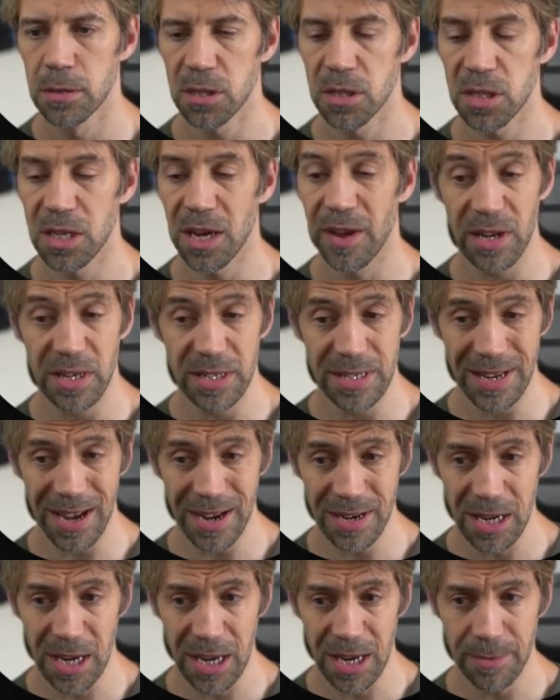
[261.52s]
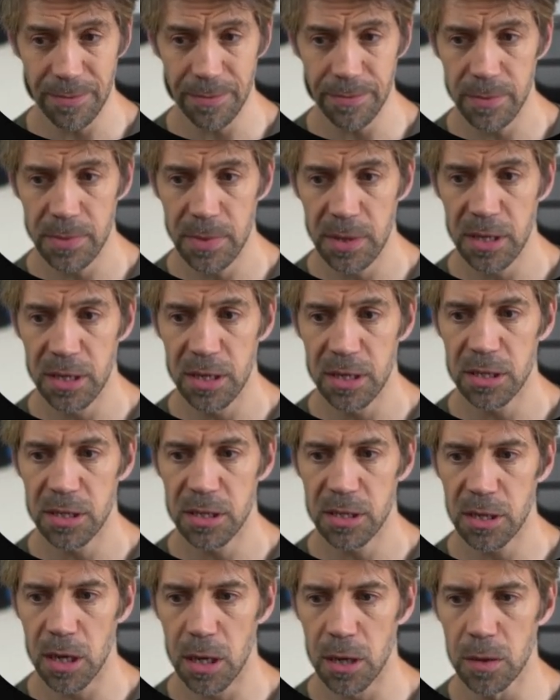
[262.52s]
Give it a tag name.
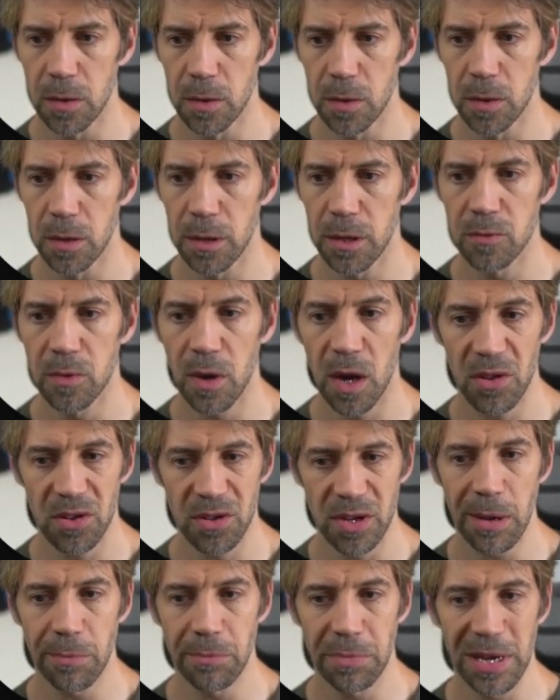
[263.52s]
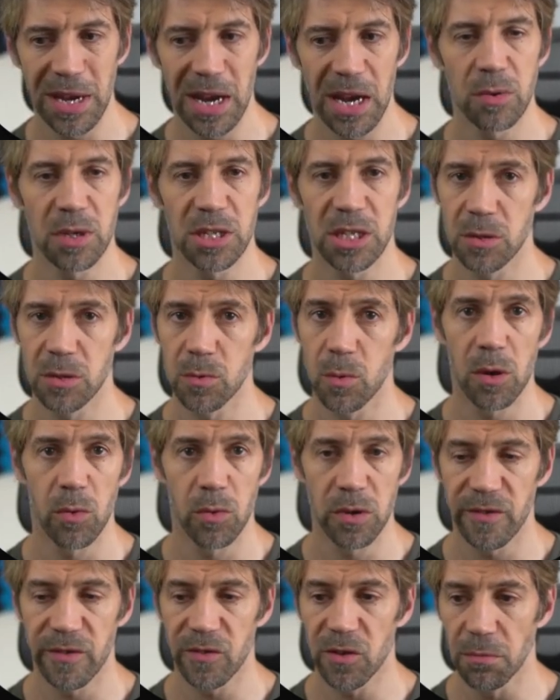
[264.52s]
So rather than API, which is what I
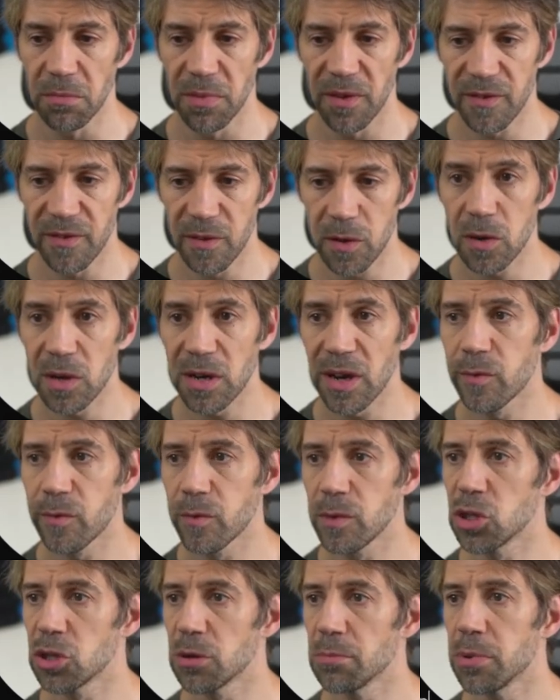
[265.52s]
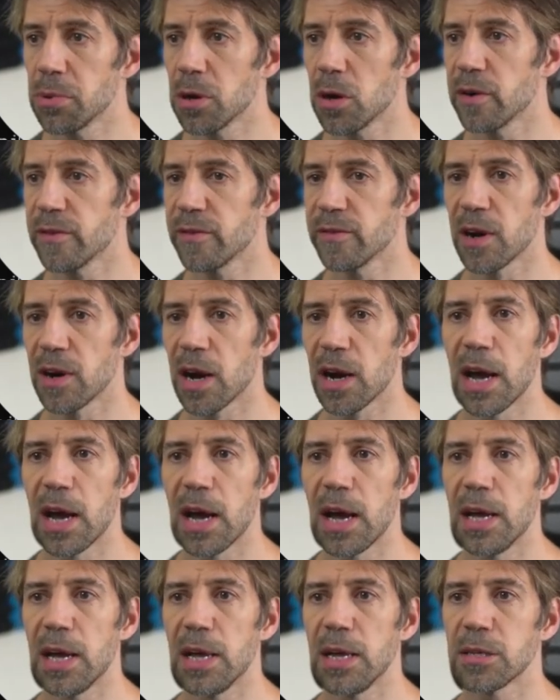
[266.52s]
would have done before, if we jump over
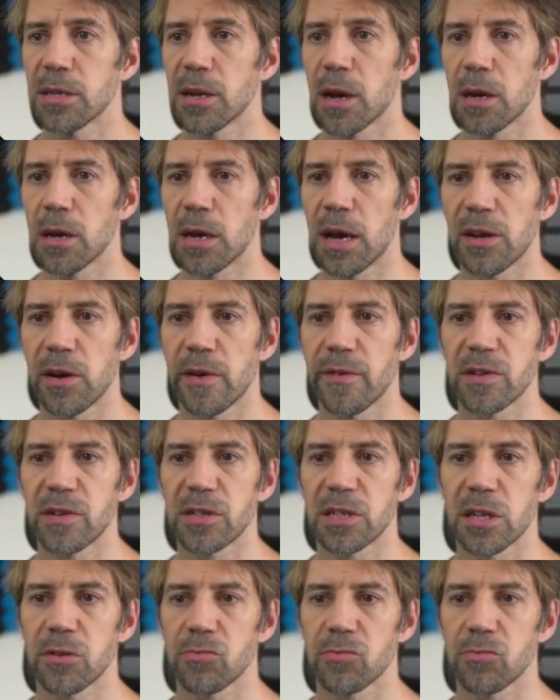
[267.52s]
and head over to the